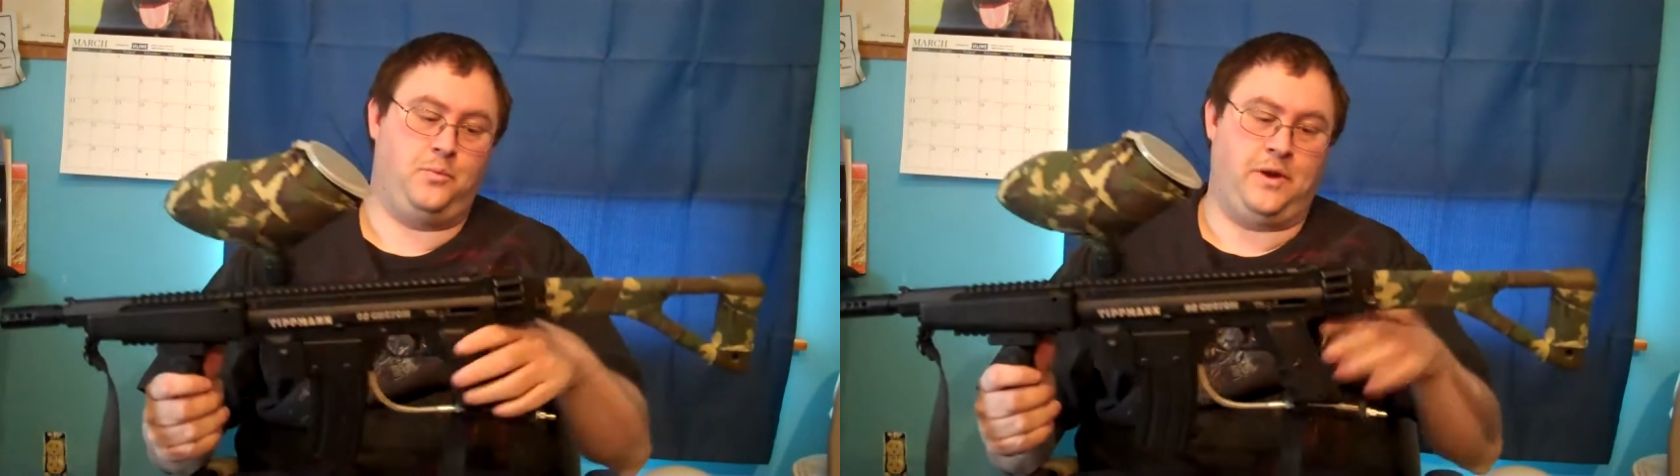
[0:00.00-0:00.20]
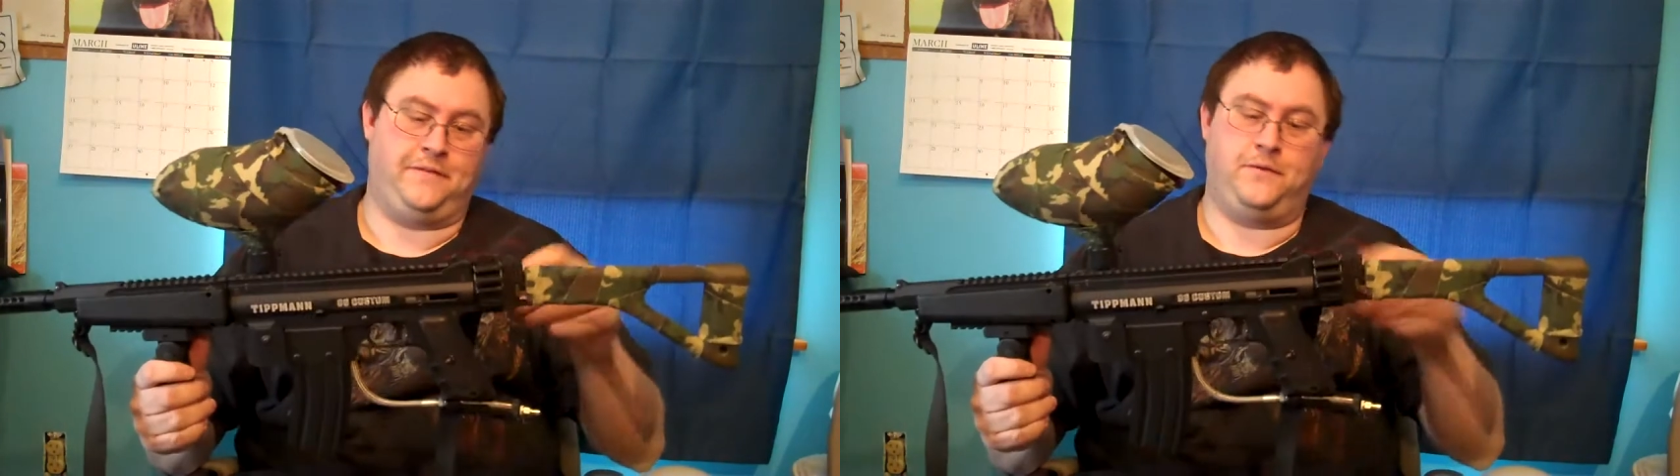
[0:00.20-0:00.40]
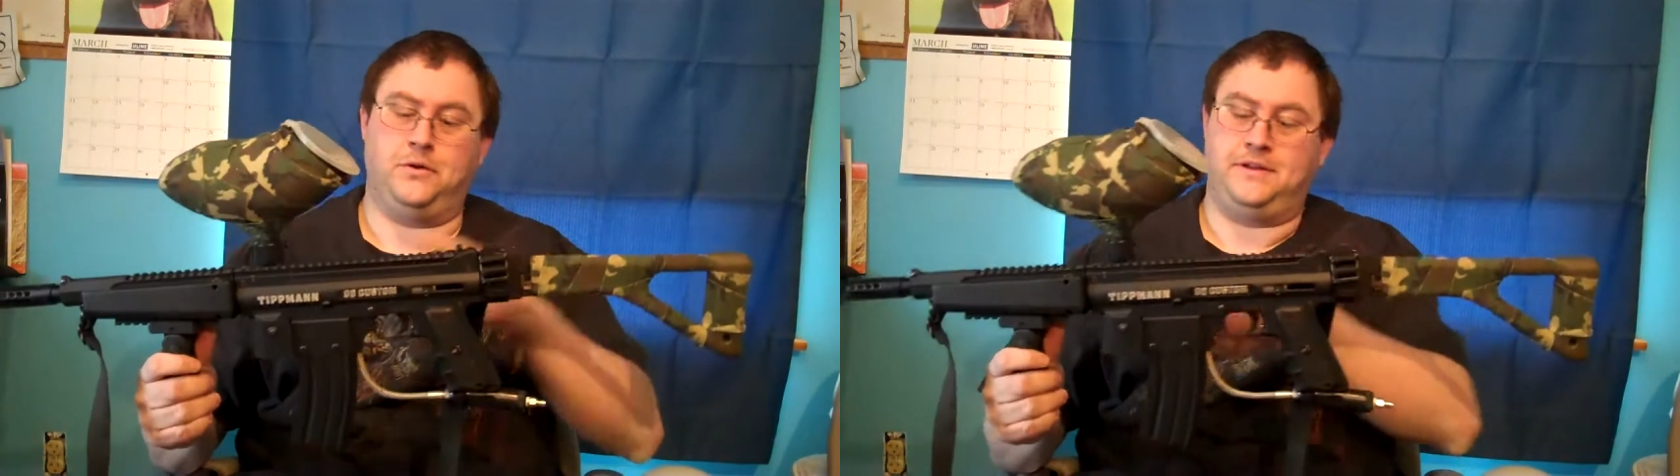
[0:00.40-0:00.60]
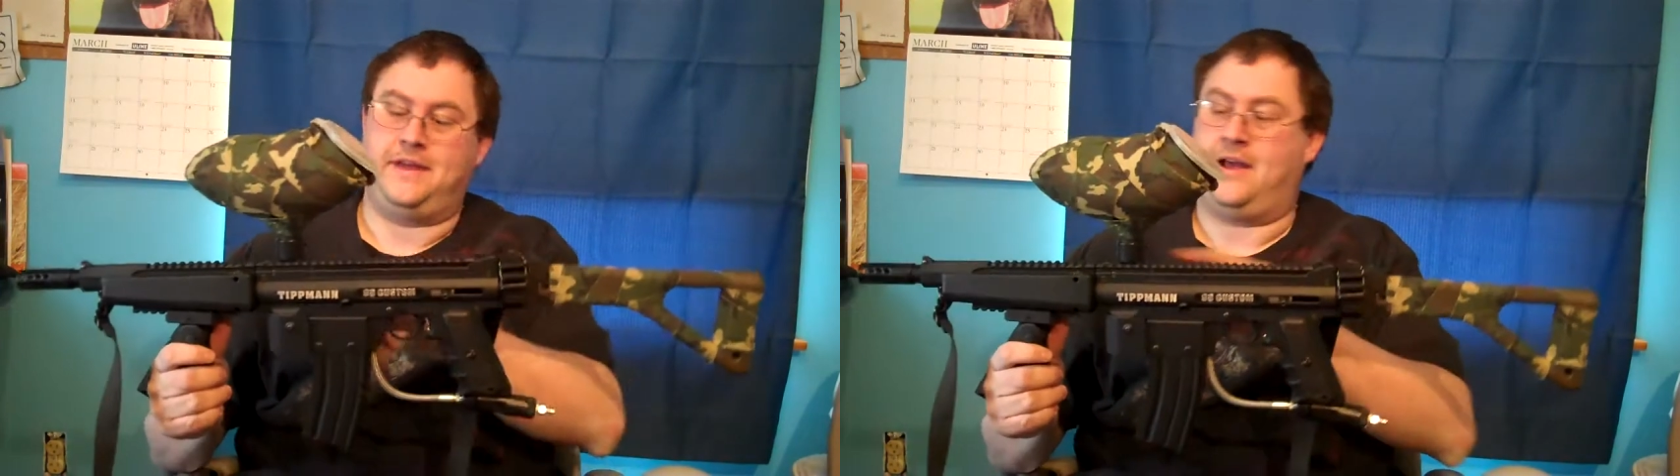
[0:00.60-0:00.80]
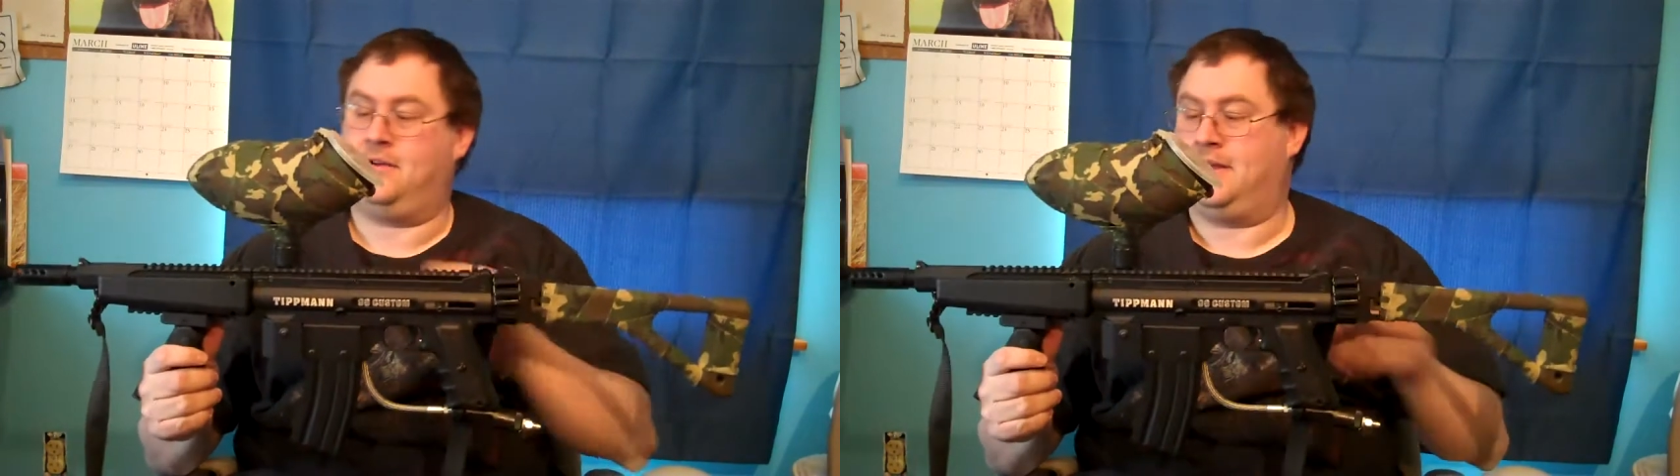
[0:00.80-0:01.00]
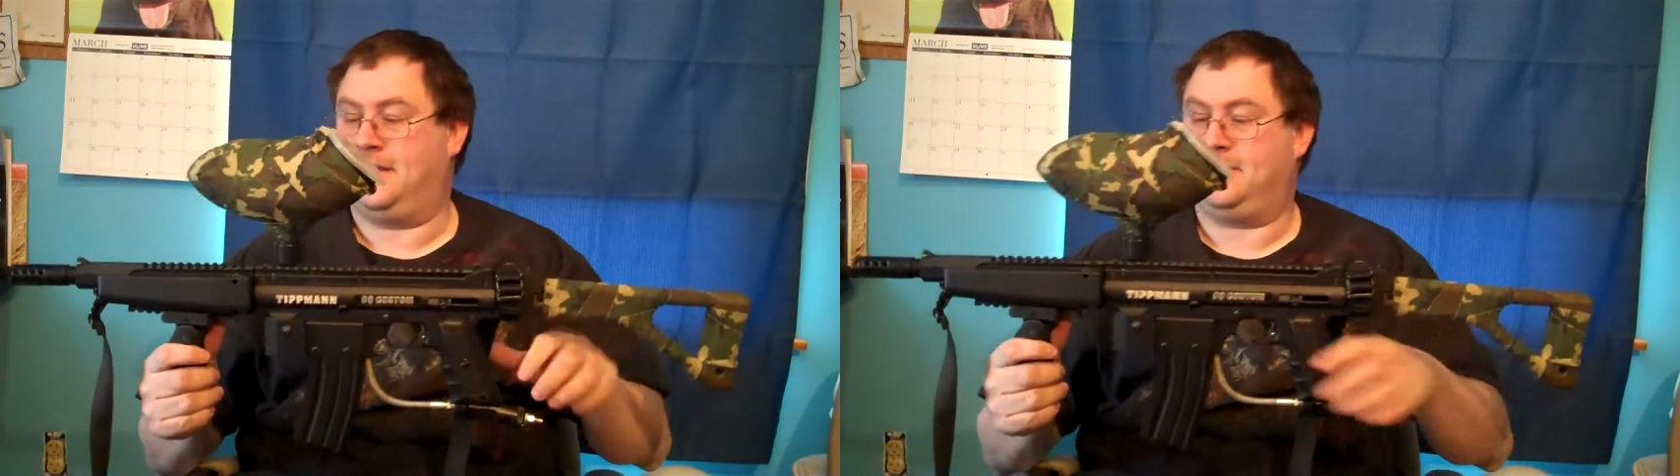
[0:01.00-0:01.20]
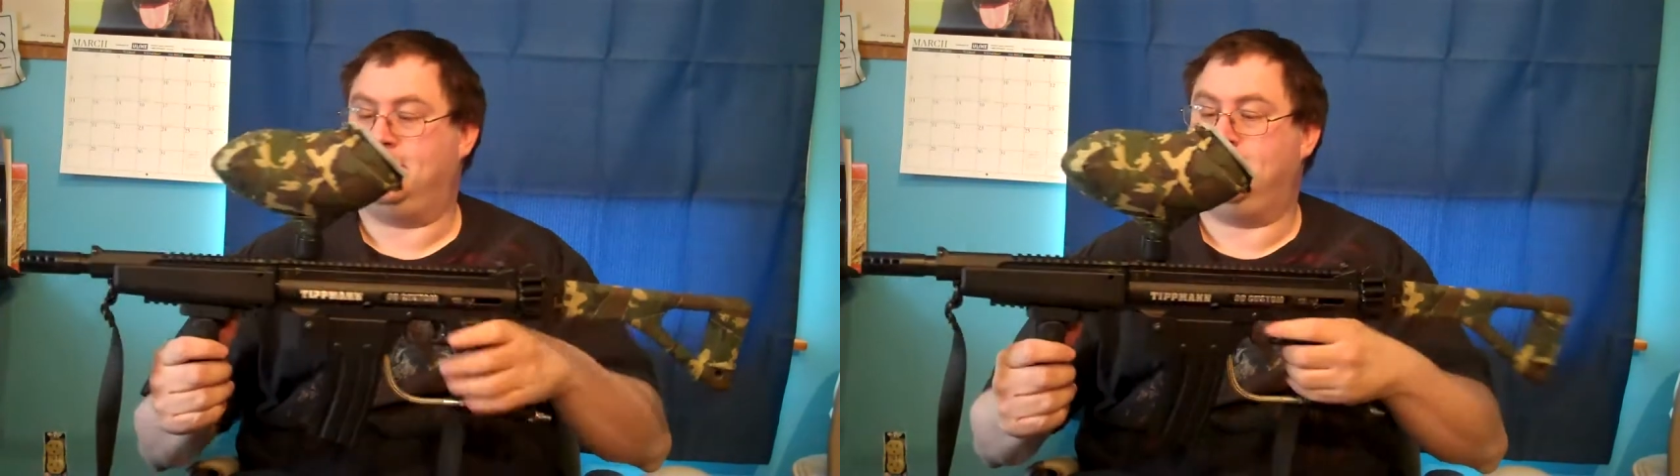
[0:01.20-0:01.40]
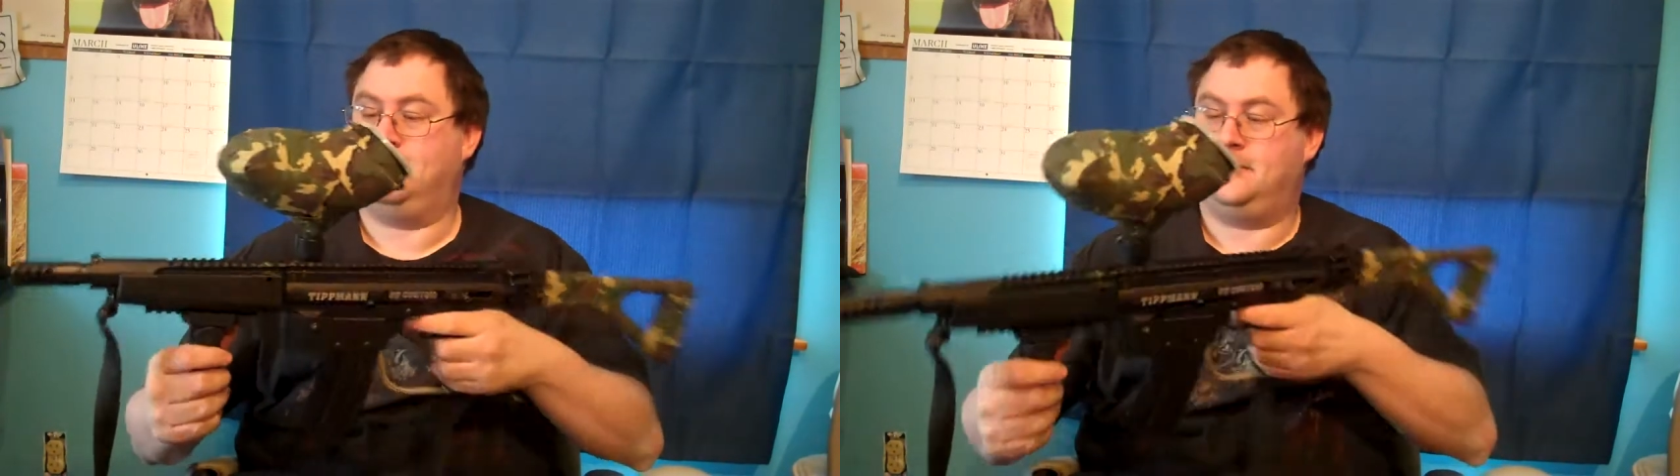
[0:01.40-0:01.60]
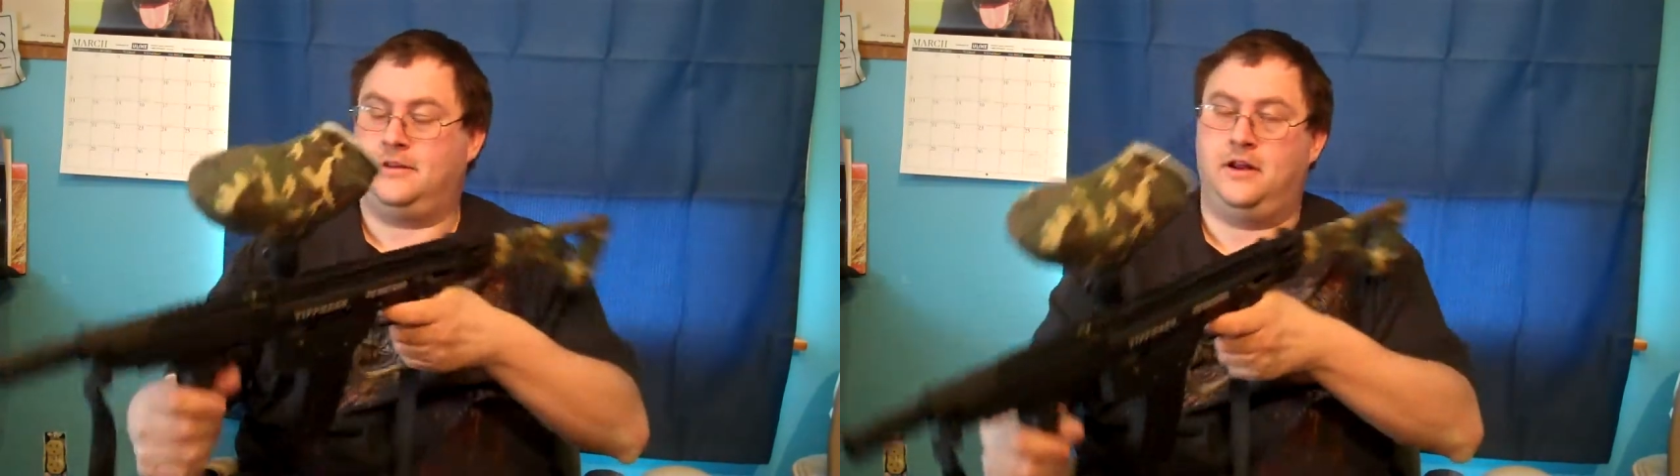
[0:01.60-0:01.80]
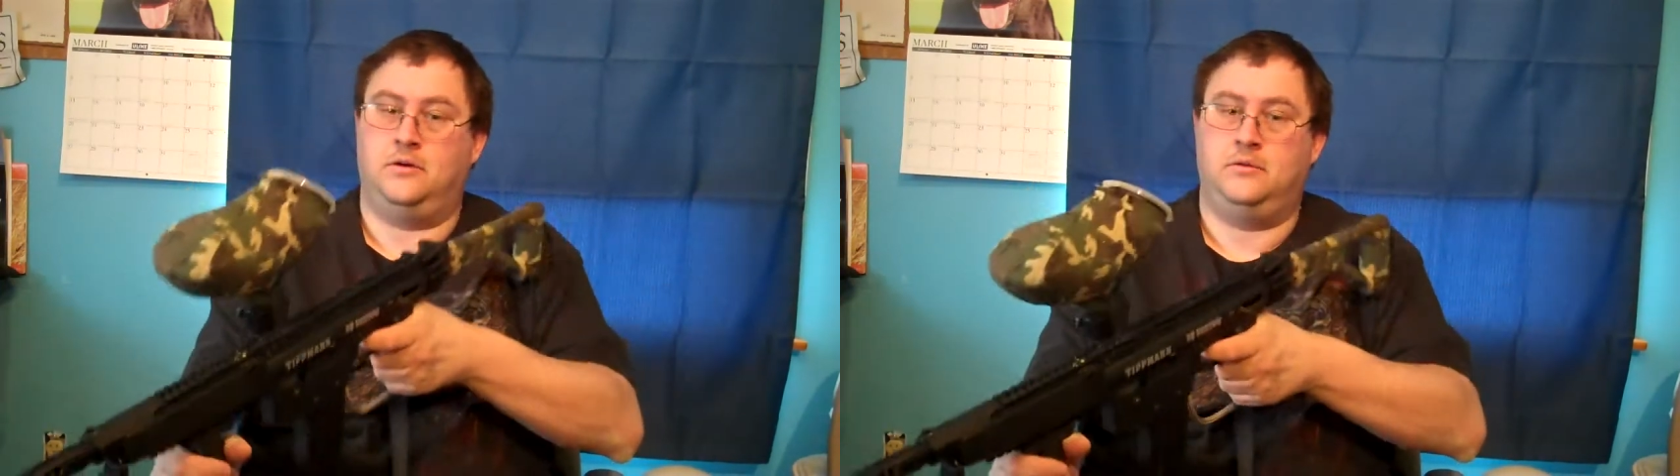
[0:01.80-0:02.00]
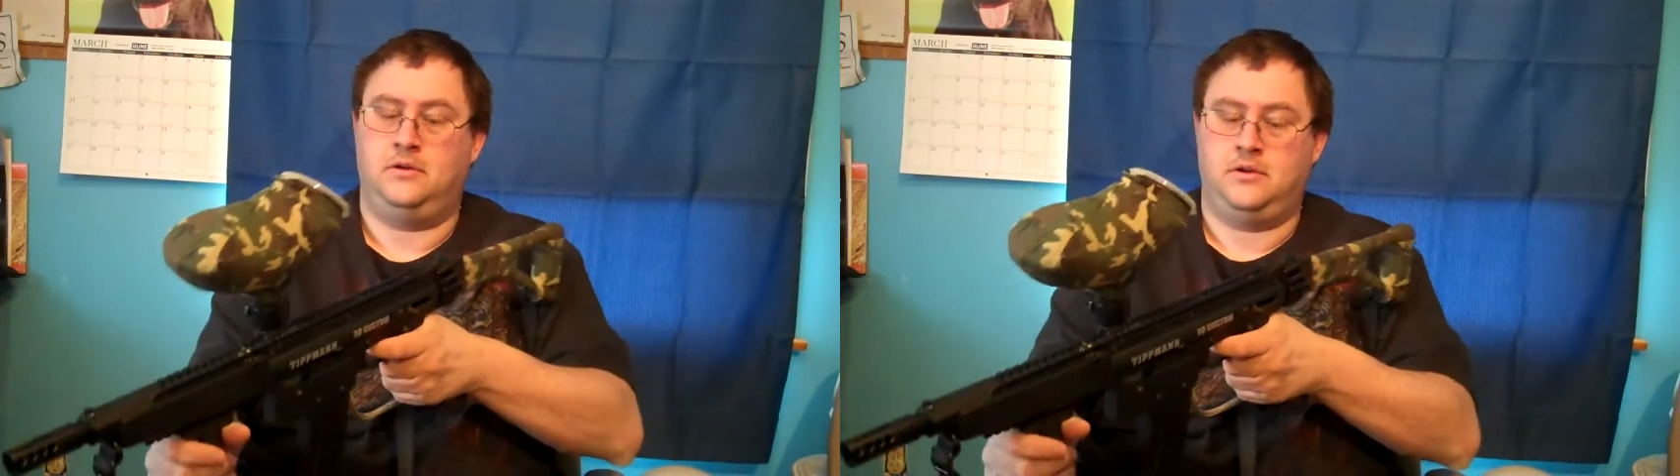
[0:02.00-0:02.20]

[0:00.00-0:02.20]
when I fold it down, I could, you know,